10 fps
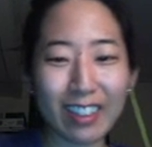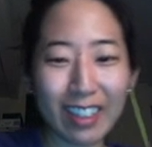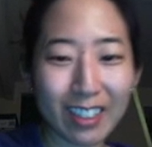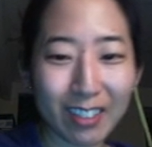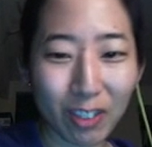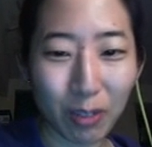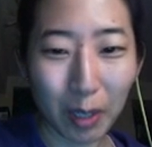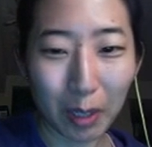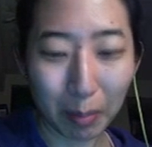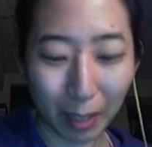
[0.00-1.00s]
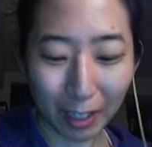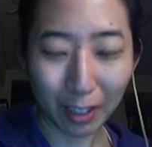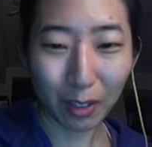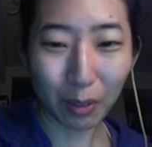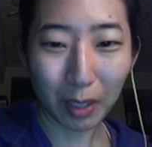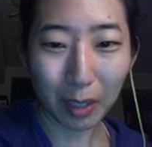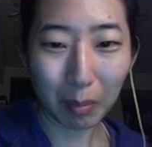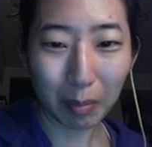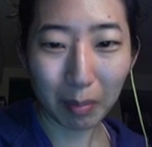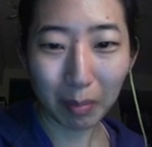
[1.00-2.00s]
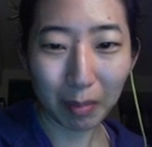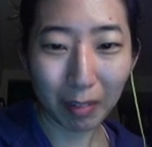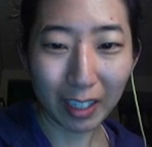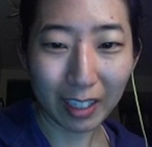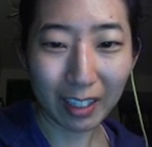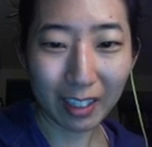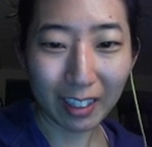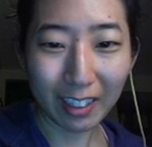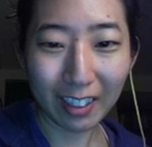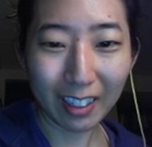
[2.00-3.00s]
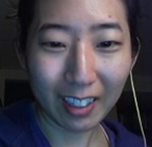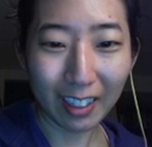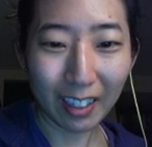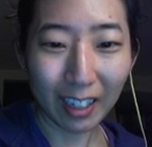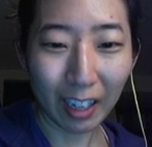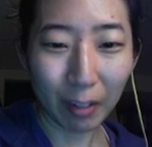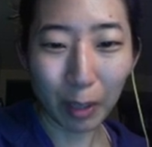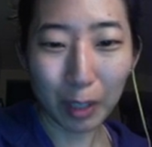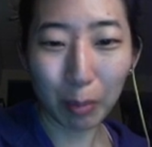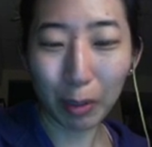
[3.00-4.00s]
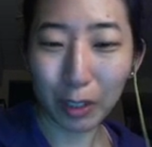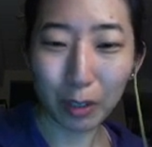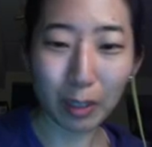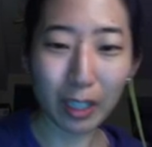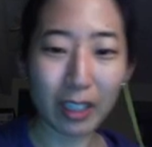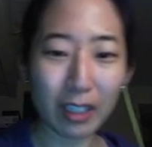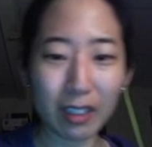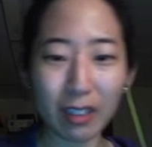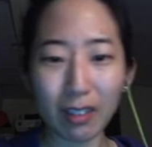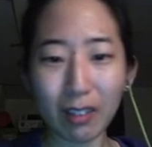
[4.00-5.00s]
That is dream. That is the dream, right? I was born too late.